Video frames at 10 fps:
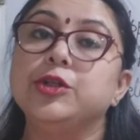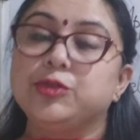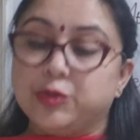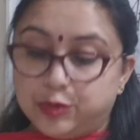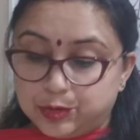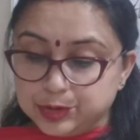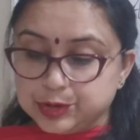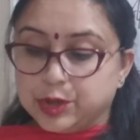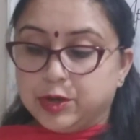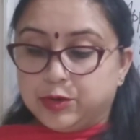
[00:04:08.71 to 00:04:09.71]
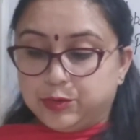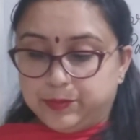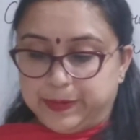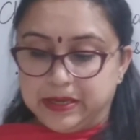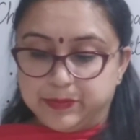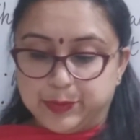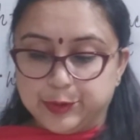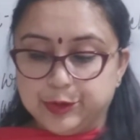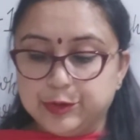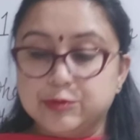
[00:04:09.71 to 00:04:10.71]
Those
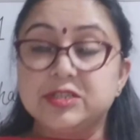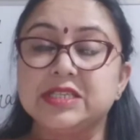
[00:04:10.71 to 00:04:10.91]
people who